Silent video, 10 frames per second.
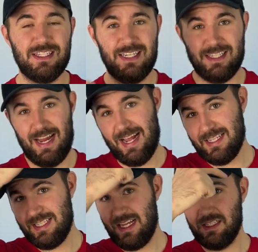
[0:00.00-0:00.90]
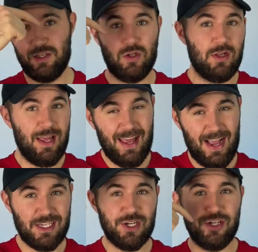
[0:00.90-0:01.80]
is it has that little
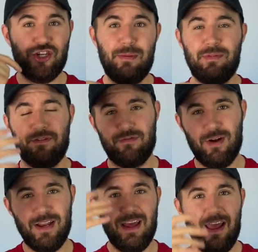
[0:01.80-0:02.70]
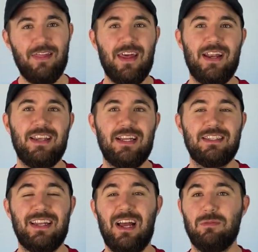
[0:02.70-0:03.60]
hexagon shape in the front that indents
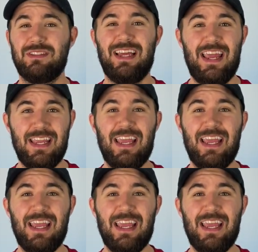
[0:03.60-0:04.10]
and helps take